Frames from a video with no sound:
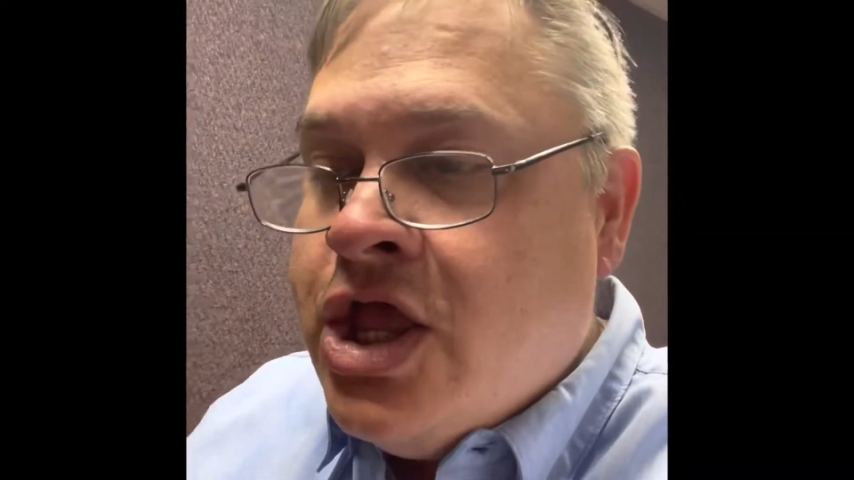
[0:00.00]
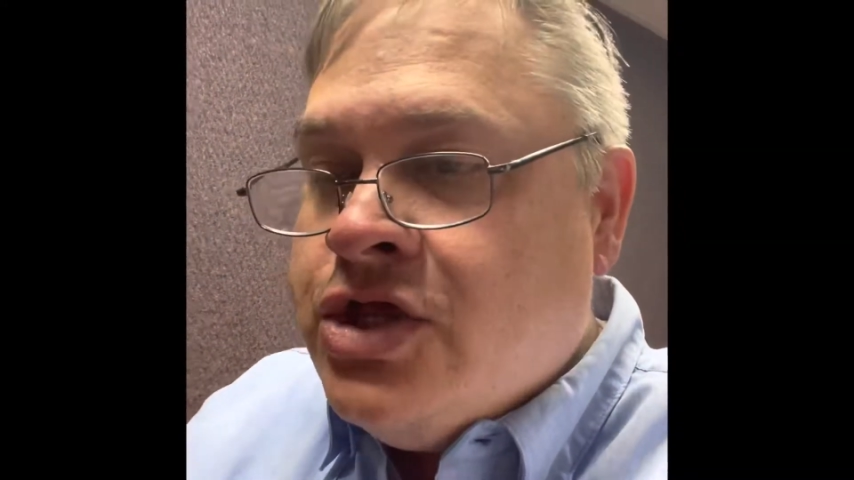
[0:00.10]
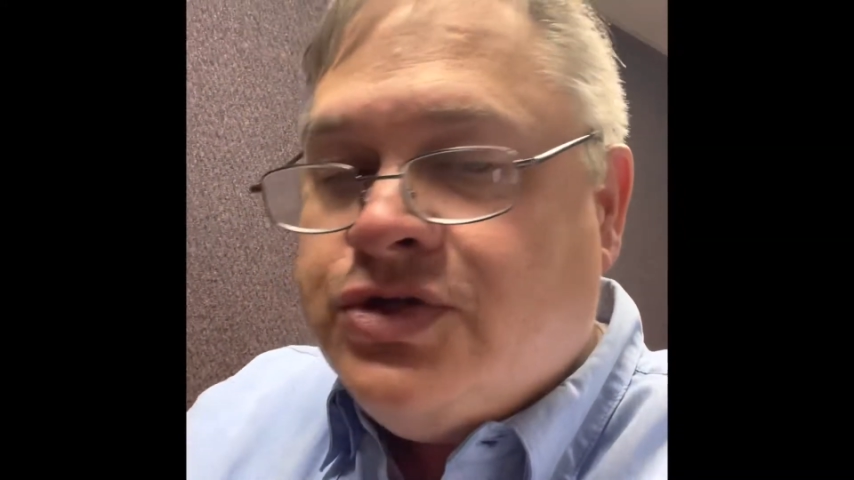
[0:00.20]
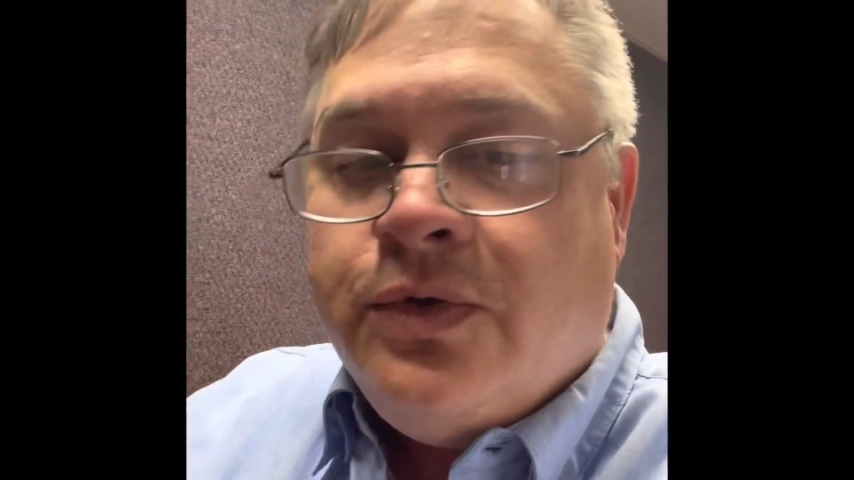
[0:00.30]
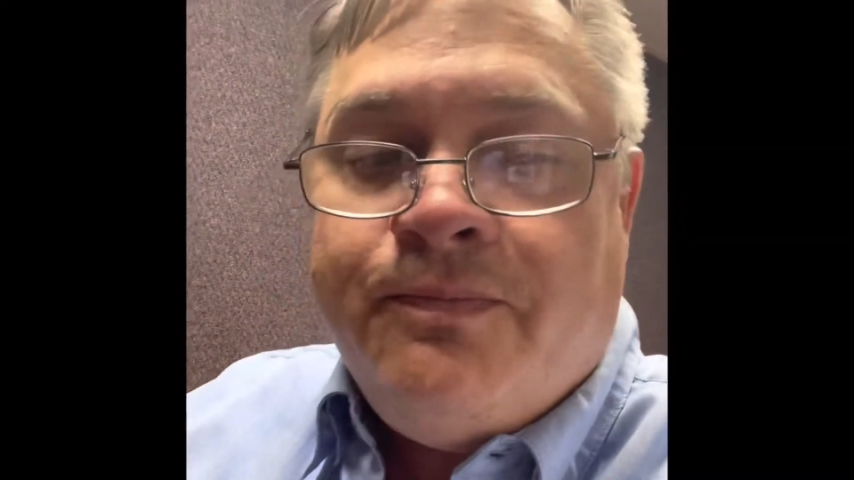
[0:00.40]

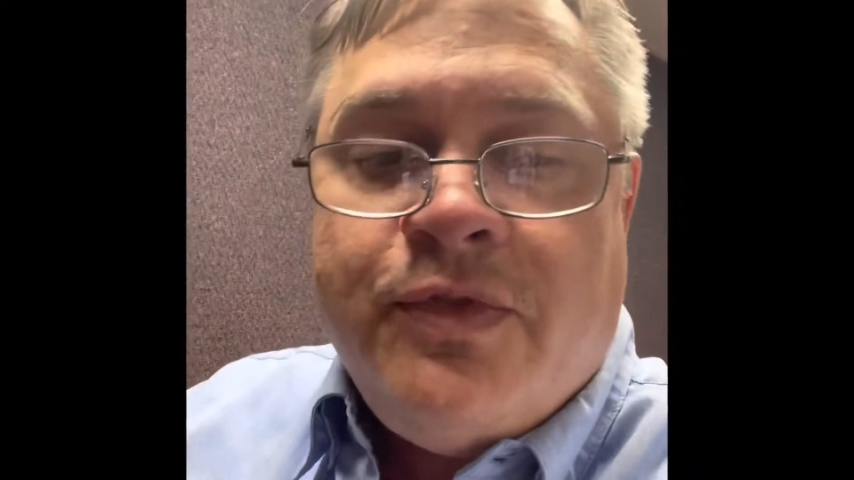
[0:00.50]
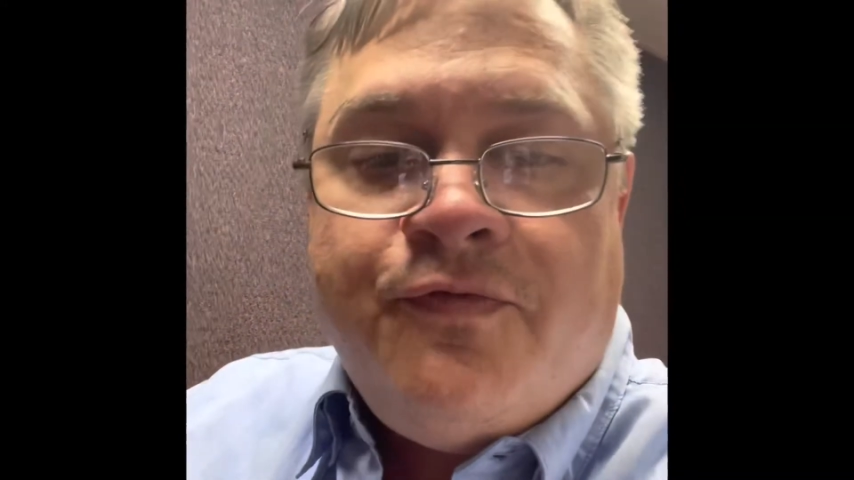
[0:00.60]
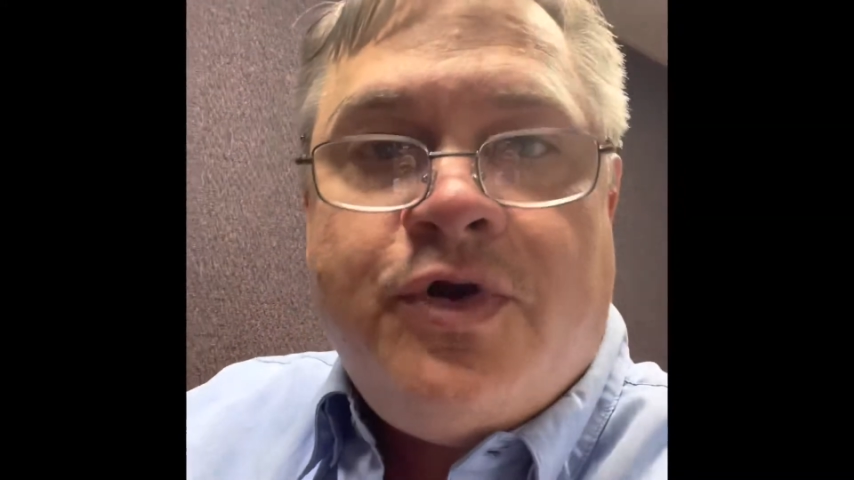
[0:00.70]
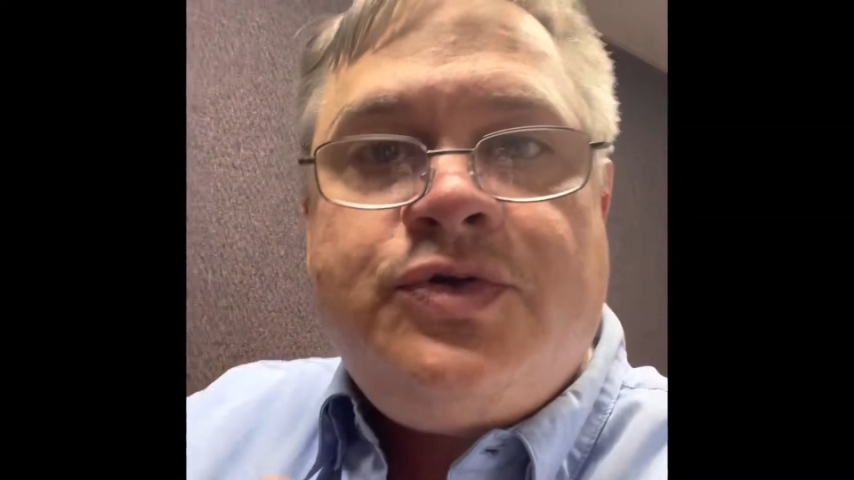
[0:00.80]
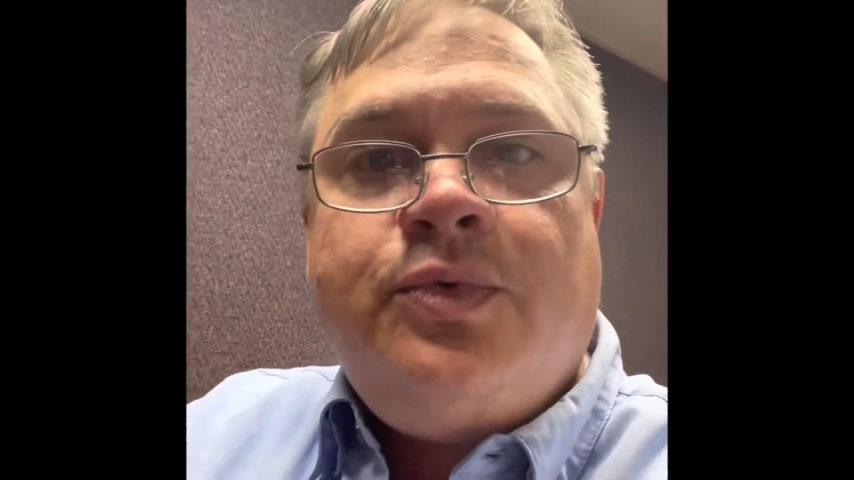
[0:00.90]
So the
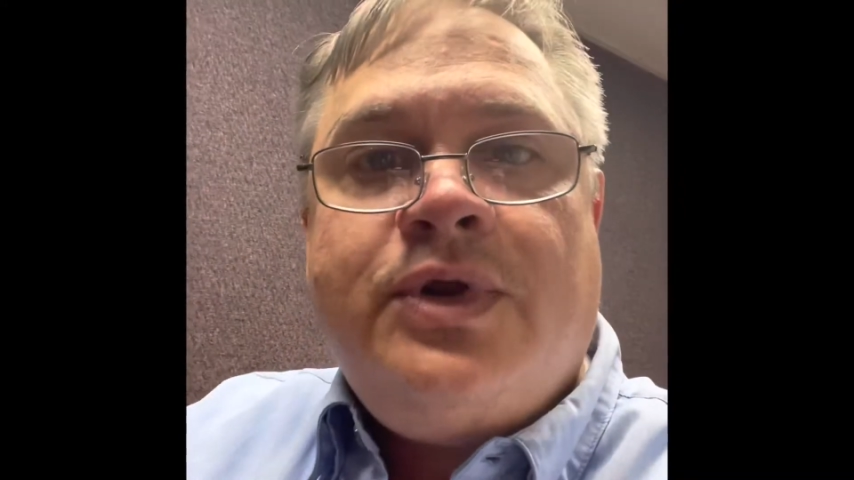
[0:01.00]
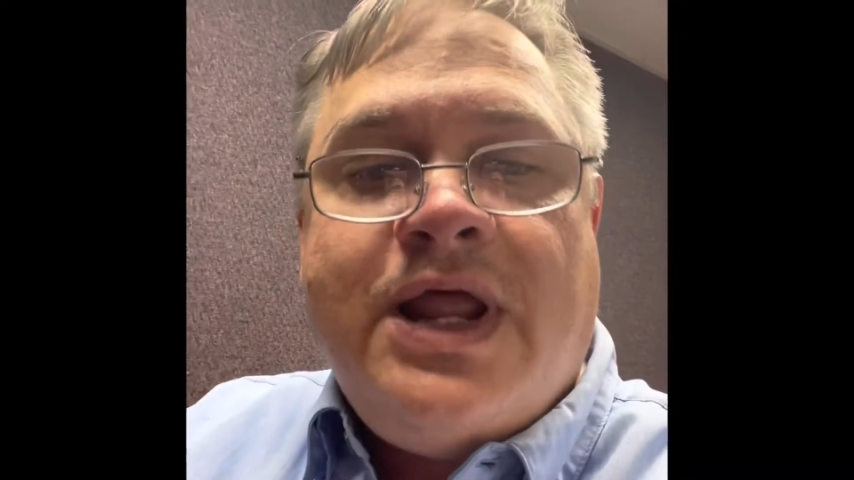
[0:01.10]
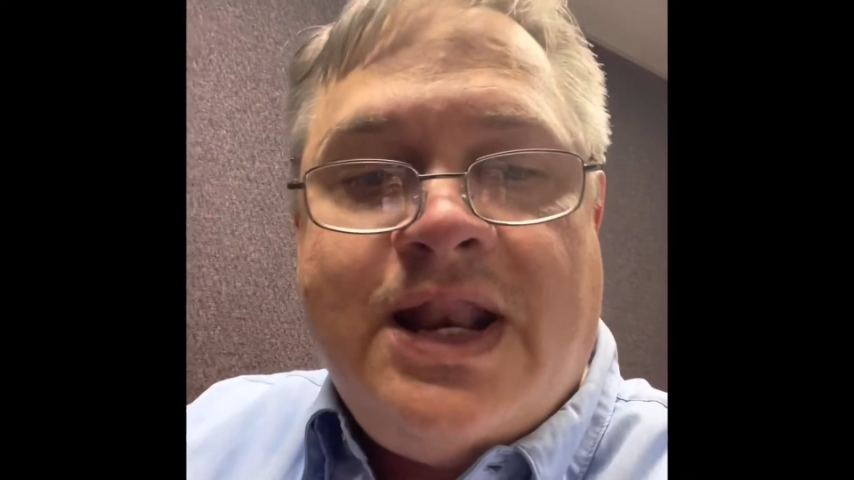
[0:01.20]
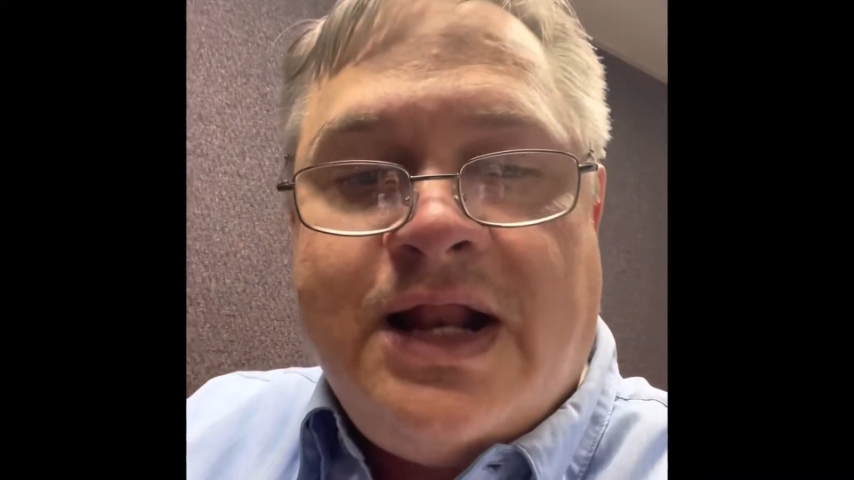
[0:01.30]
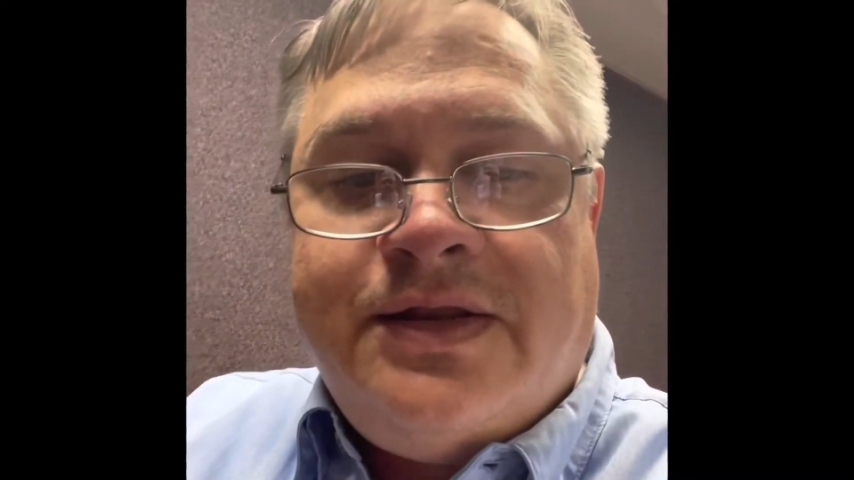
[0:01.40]
first one I'd
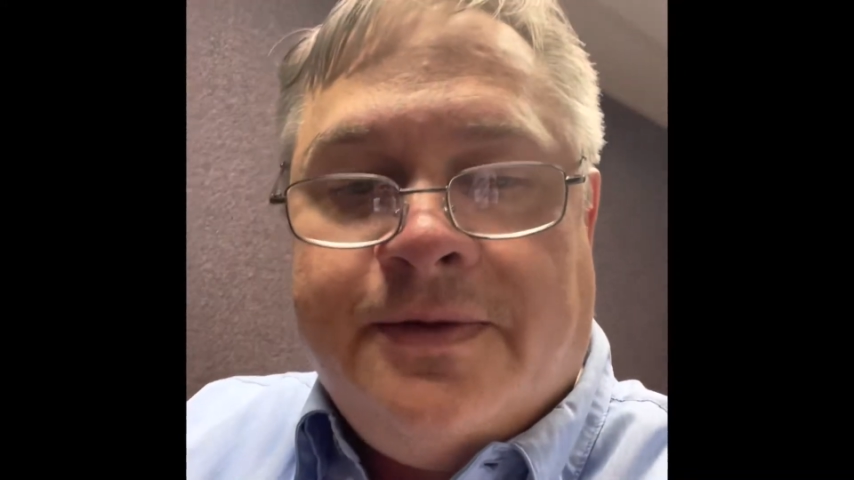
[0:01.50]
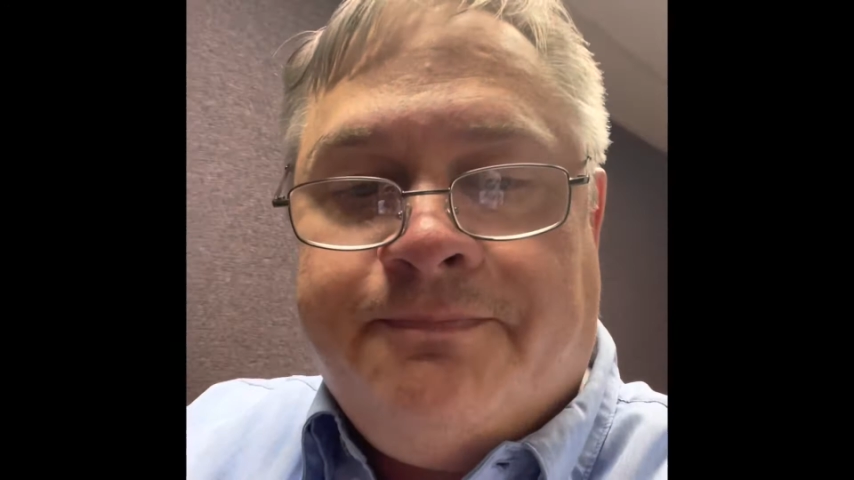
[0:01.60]
like to